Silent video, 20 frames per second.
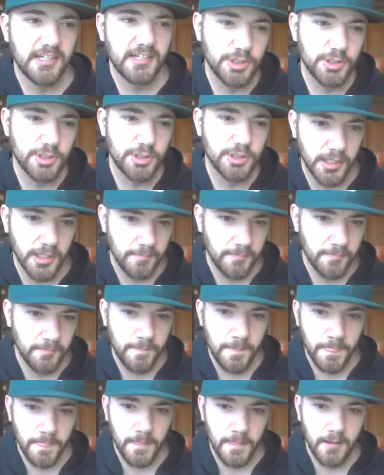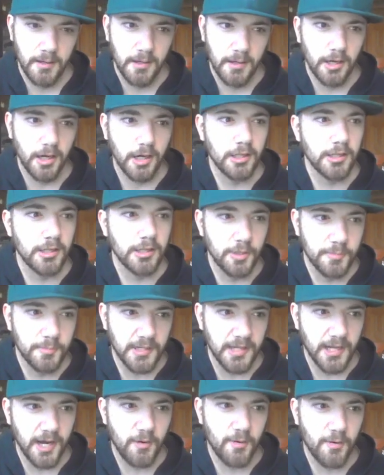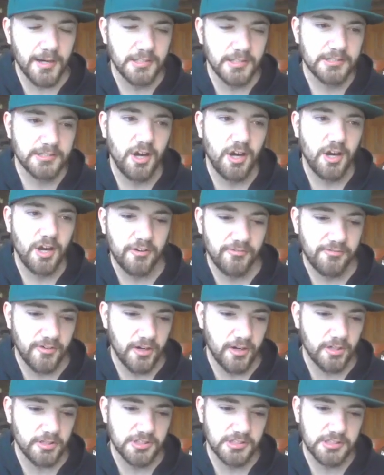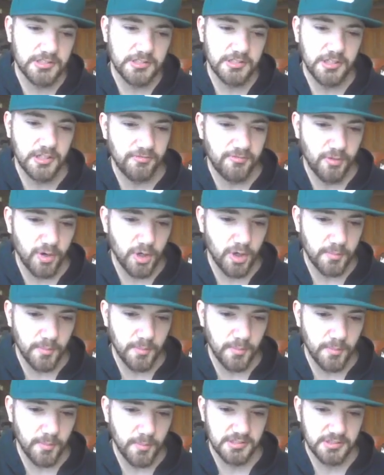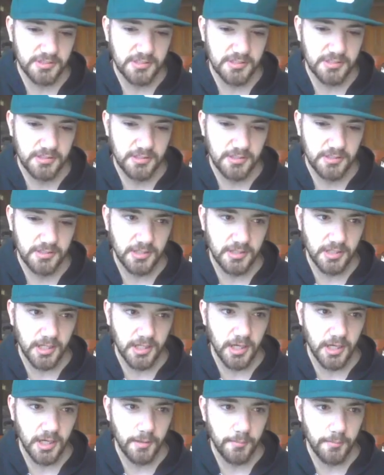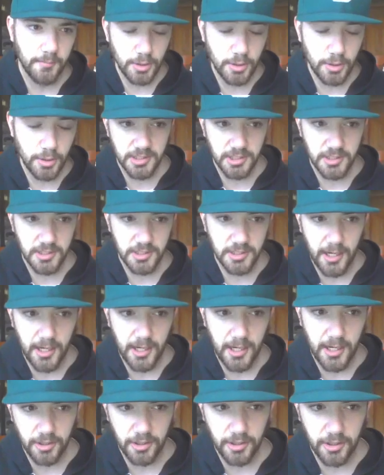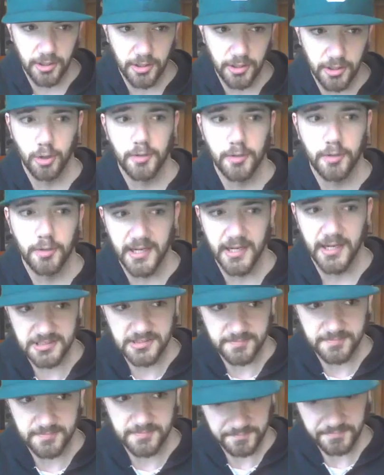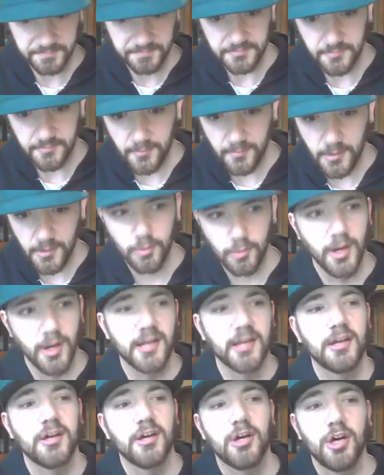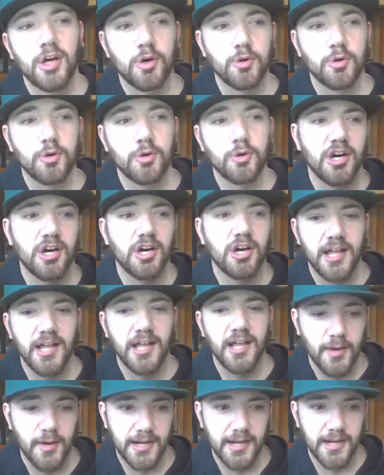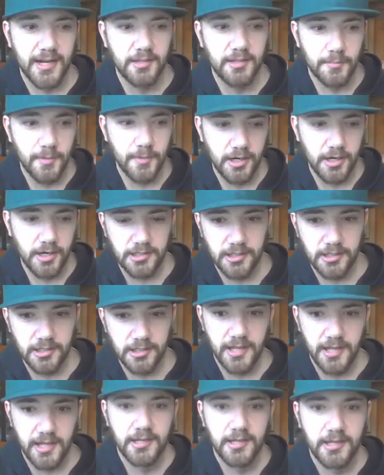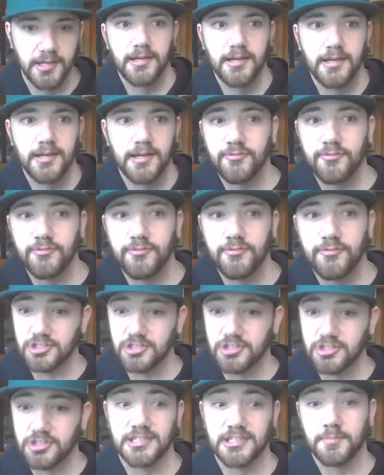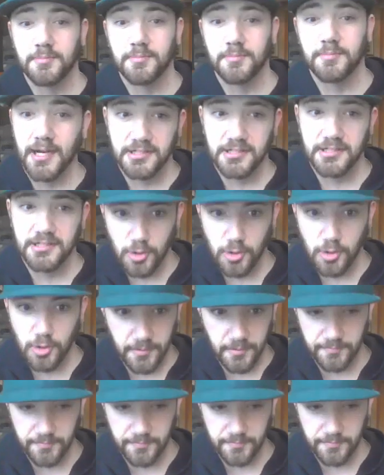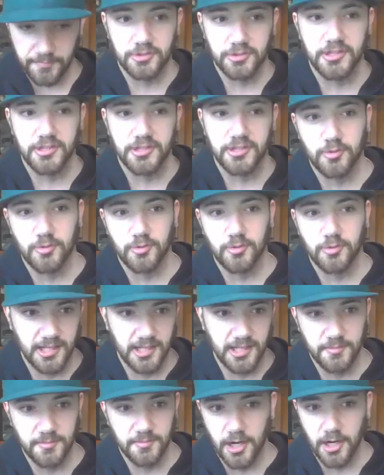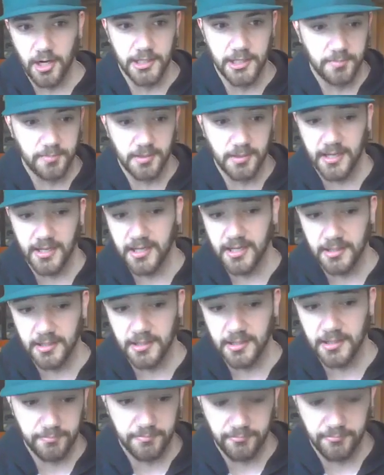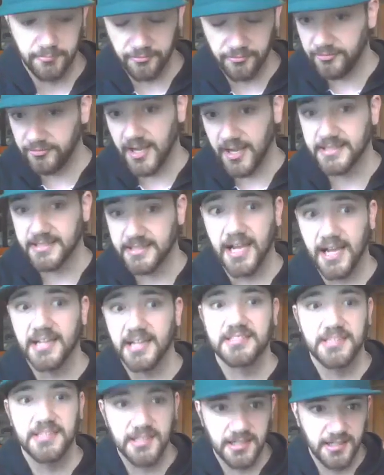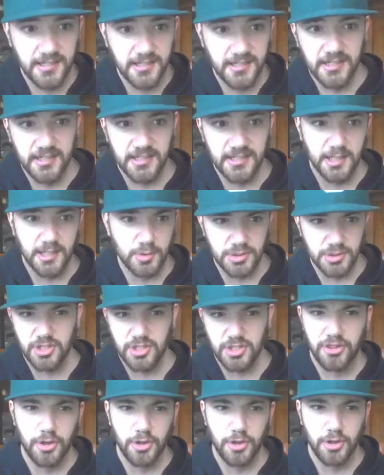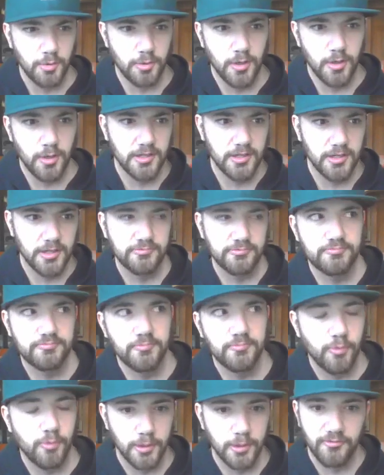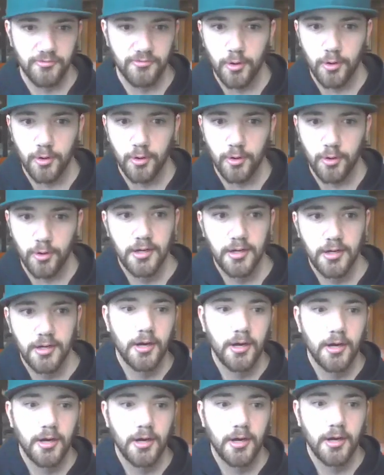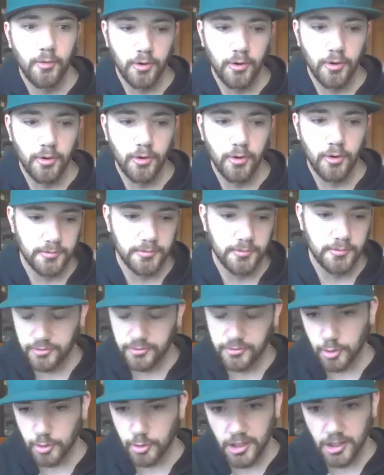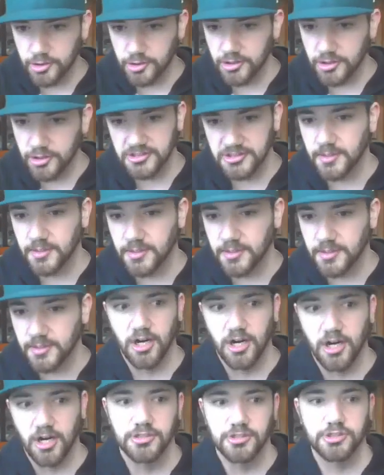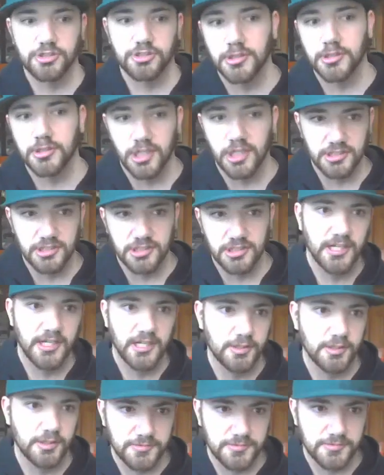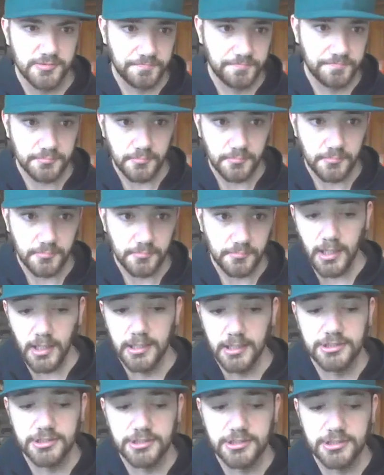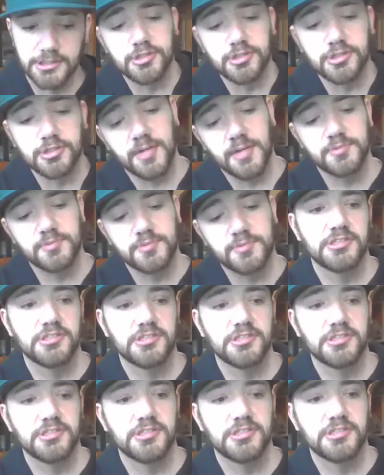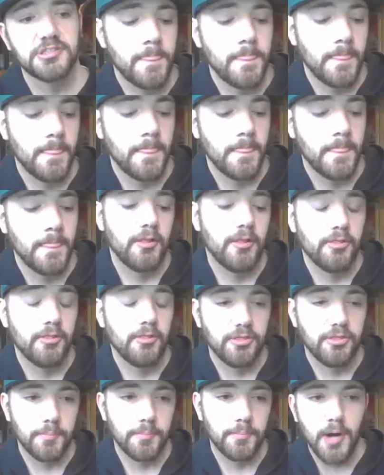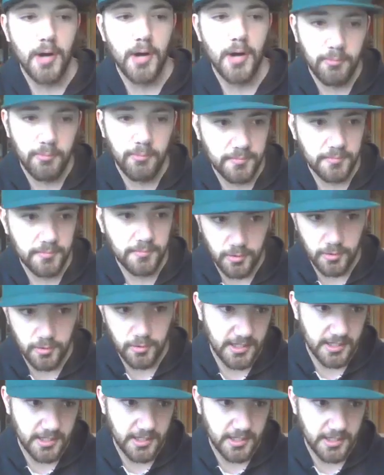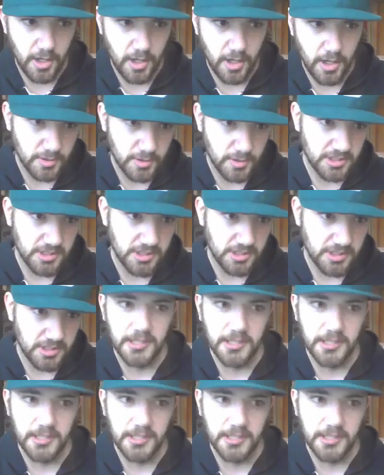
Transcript: So let's get into it a little bit. I want to talk first and foremost, mostly about the quarterbacks. Right, we saw a lot of Rocky Lombardi today, and if you just looked at the box score, you would think Rocky Lombardi played fantastic. He was 31 of 44 for 300 and something yards, three touchdowns, and two interceptions. The problem, and Rocky